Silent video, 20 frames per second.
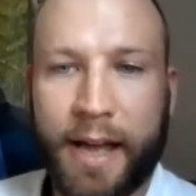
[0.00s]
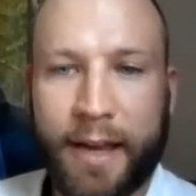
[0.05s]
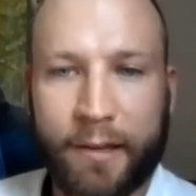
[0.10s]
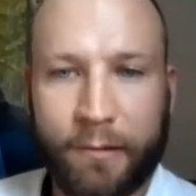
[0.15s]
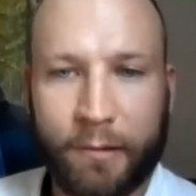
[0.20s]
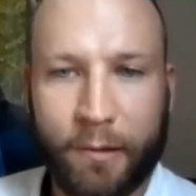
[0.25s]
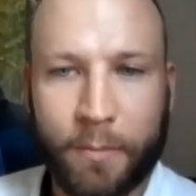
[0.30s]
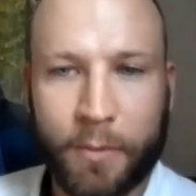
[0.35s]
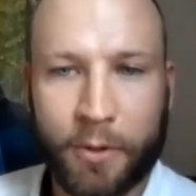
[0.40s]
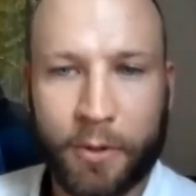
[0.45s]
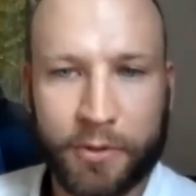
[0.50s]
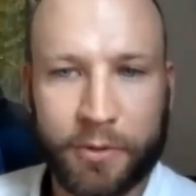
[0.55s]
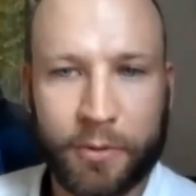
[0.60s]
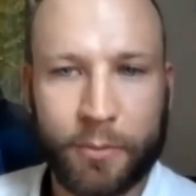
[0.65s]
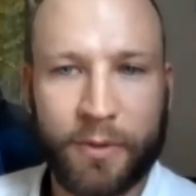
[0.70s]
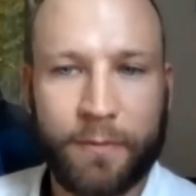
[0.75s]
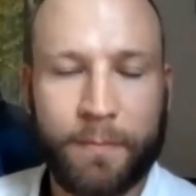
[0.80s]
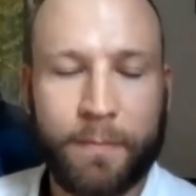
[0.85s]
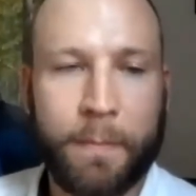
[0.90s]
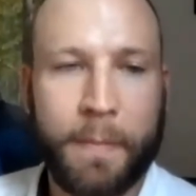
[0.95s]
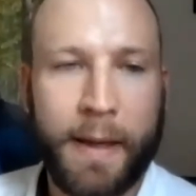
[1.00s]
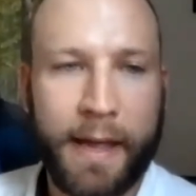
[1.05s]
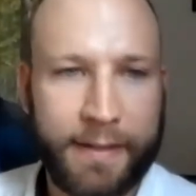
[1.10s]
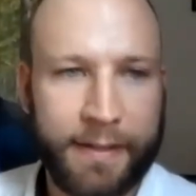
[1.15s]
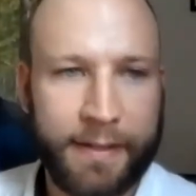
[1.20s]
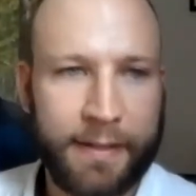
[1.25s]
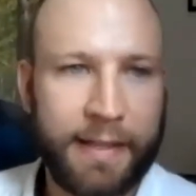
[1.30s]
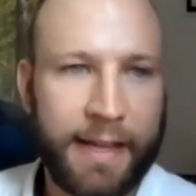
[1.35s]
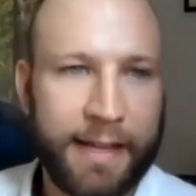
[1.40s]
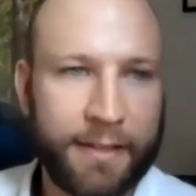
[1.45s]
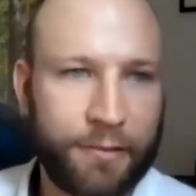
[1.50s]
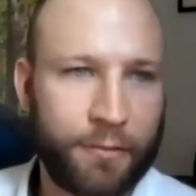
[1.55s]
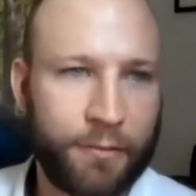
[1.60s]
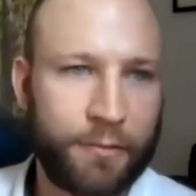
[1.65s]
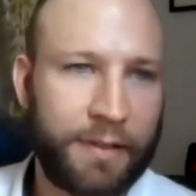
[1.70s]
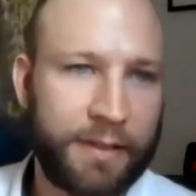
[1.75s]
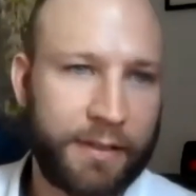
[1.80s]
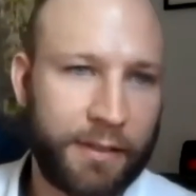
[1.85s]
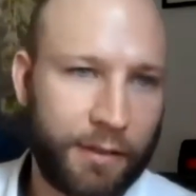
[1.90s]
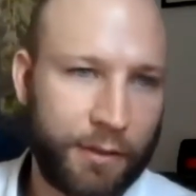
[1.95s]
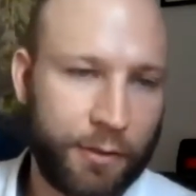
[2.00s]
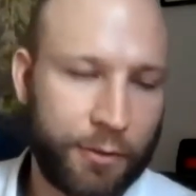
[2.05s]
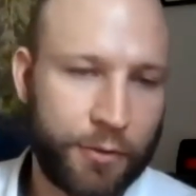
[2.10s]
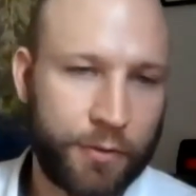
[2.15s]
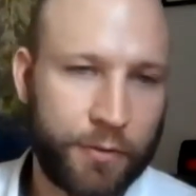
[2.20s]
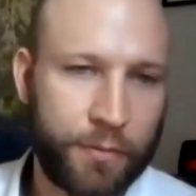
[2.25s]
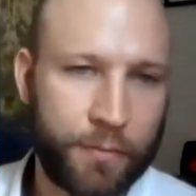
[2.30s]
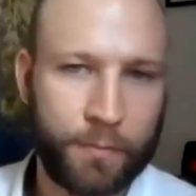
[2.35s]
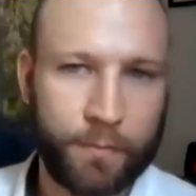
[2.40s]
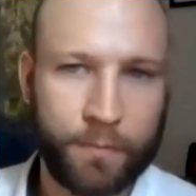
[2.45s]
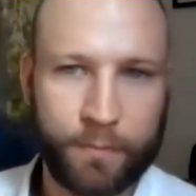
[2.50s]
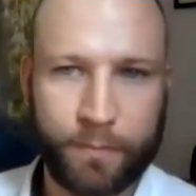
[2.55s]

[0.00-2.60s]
accurate model with better lateral resolution.